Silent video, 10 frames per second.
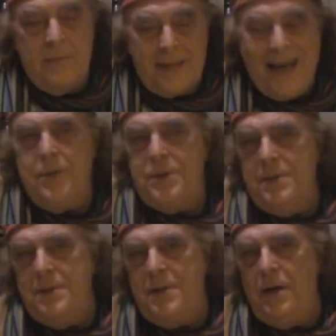
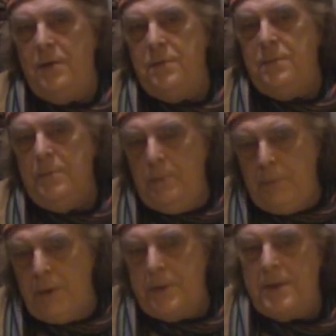thousands of
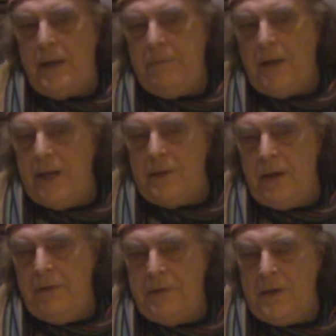books that I've gathered
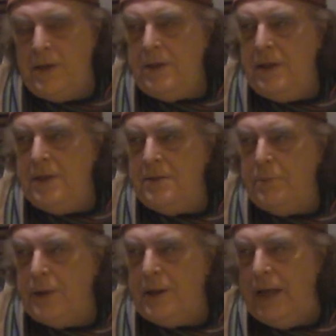over 30 years of
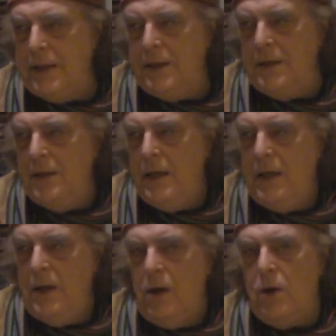book collecting
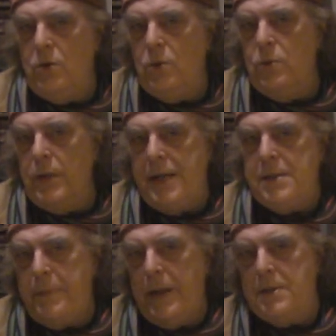on all
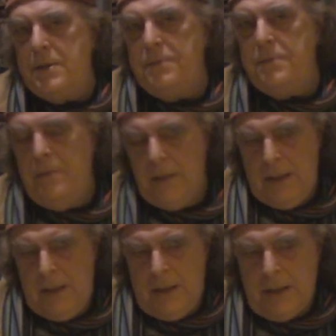aspects of
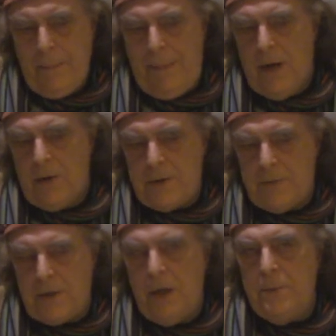
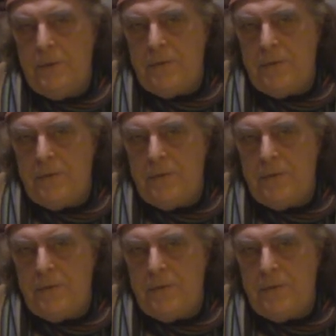comparative global